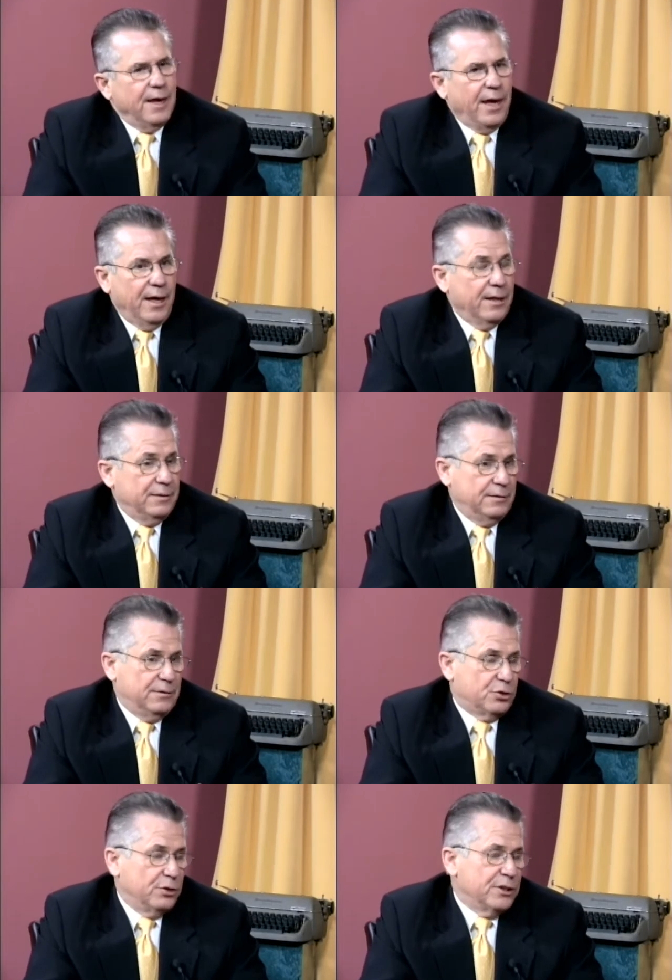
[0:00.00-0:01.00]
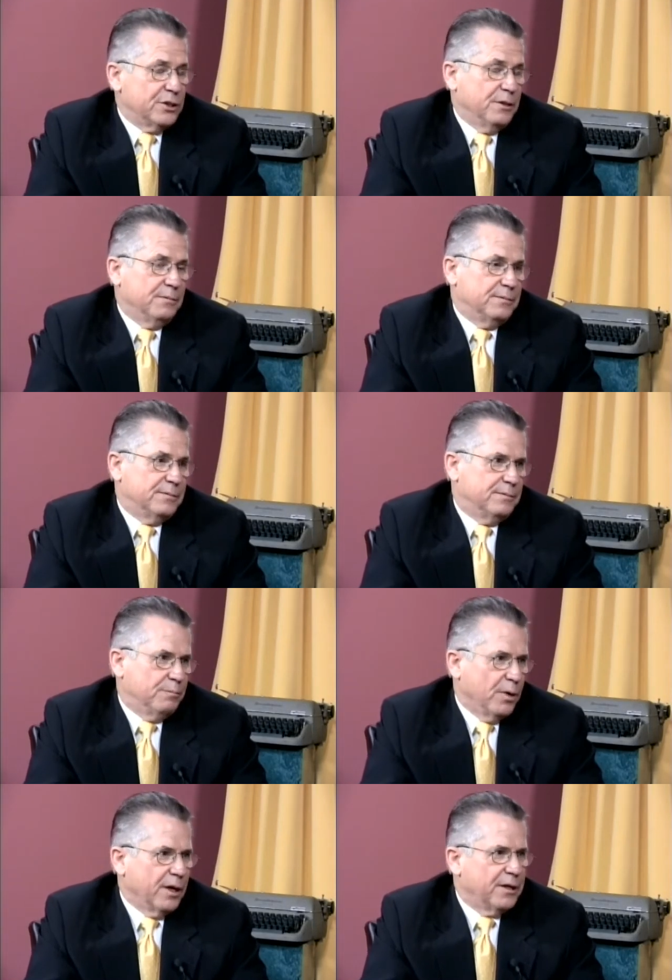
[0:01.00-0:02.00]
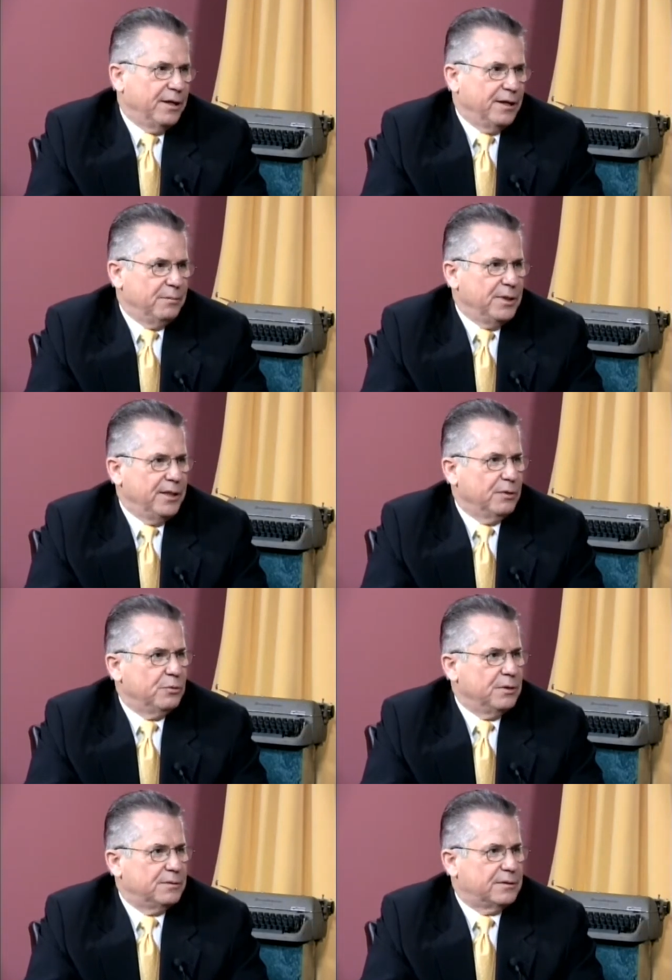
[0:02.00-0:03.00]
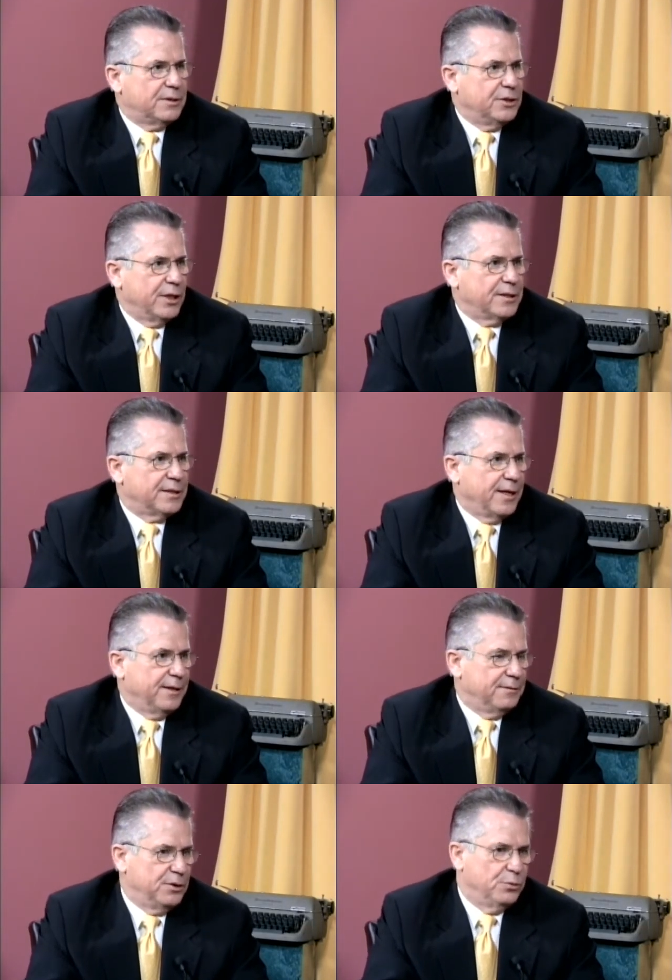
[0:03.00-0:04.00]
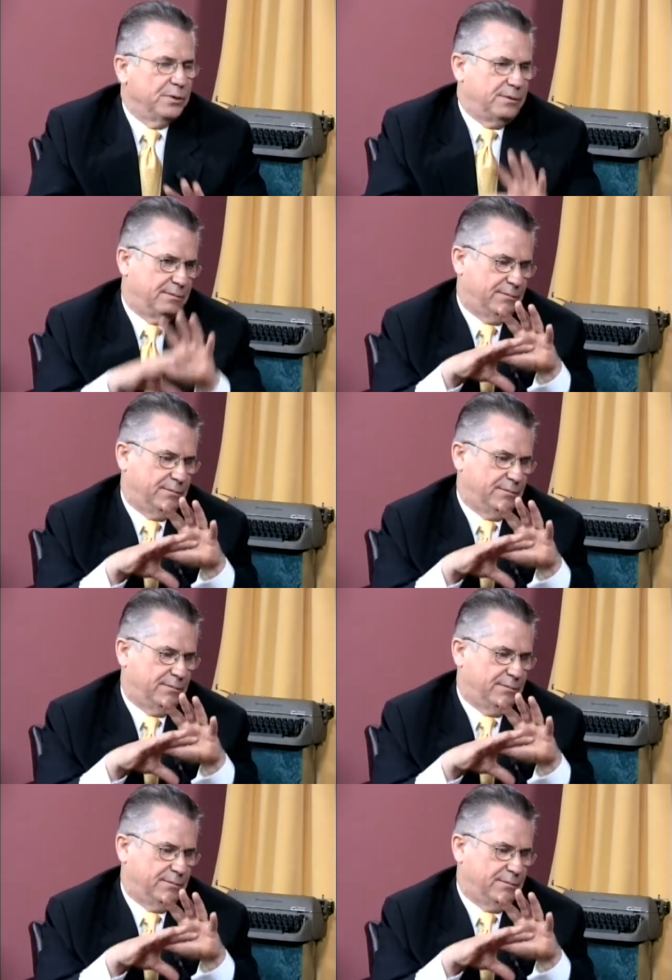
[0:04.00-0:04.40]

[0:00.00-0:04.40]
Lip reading: And traditional marketing and media would suggest that you would